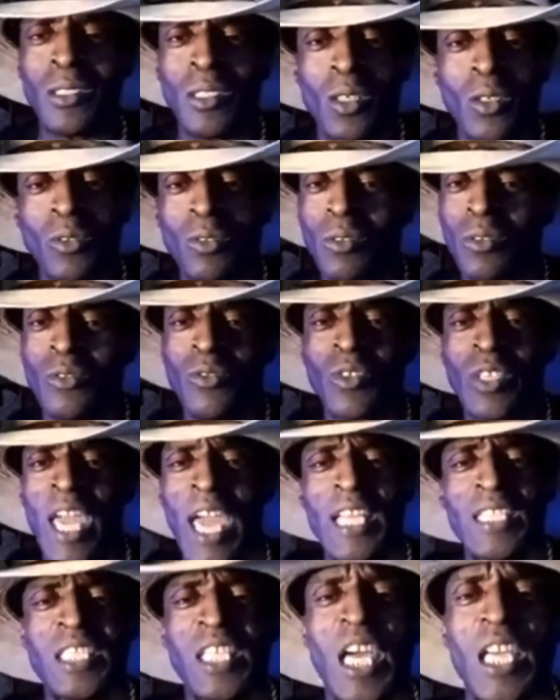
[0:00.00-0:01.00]
know,
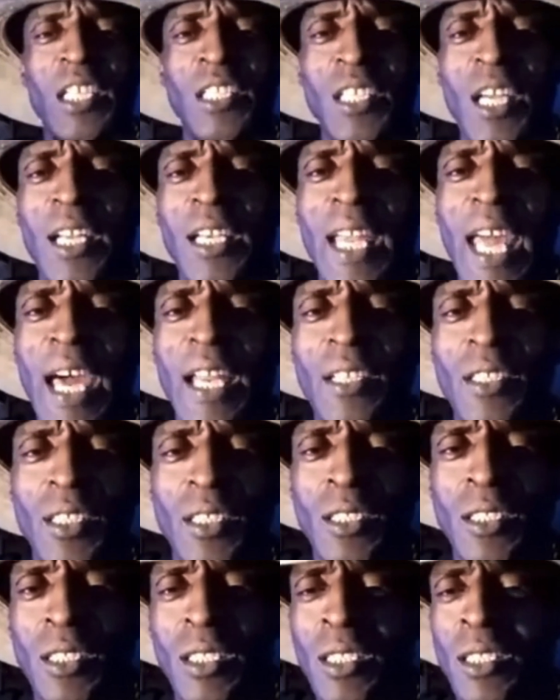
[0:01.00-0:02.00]
can't tell you nothing out
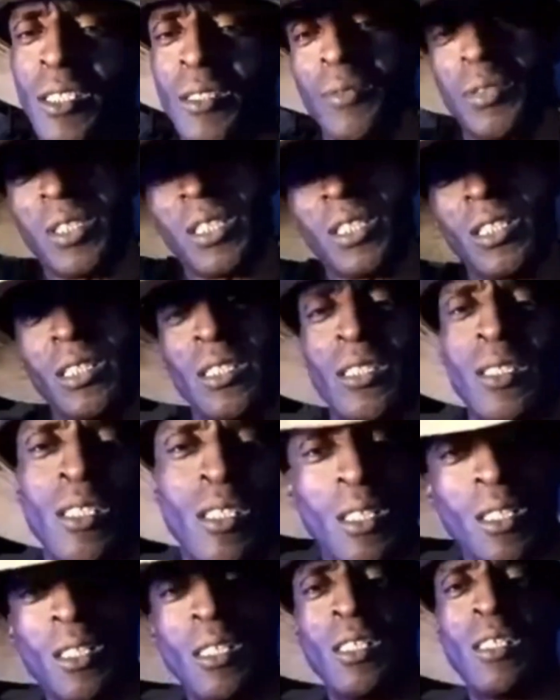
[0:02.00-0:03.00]
here. Uh,
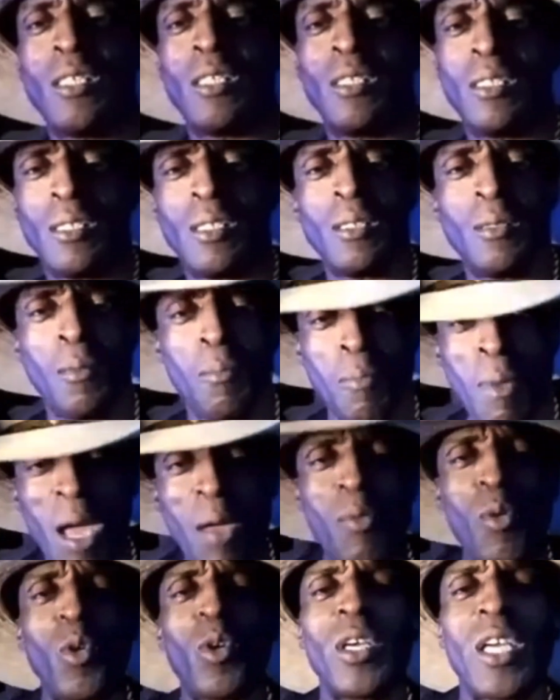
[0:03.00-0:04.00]

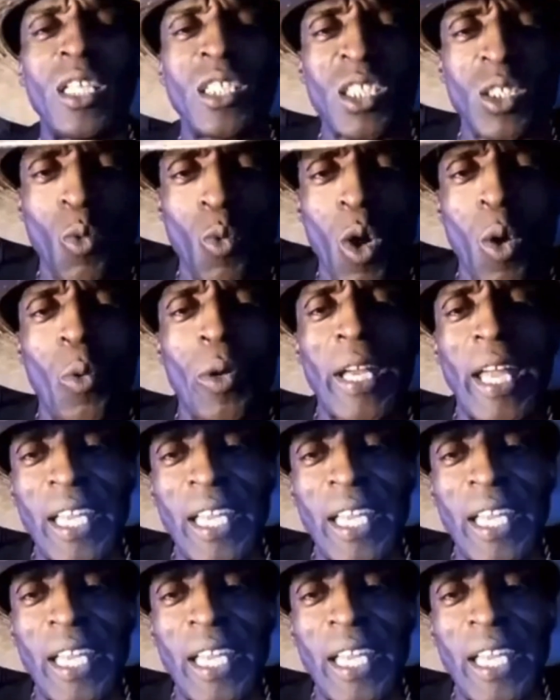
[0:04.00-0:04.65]
maybe you can get somewhere where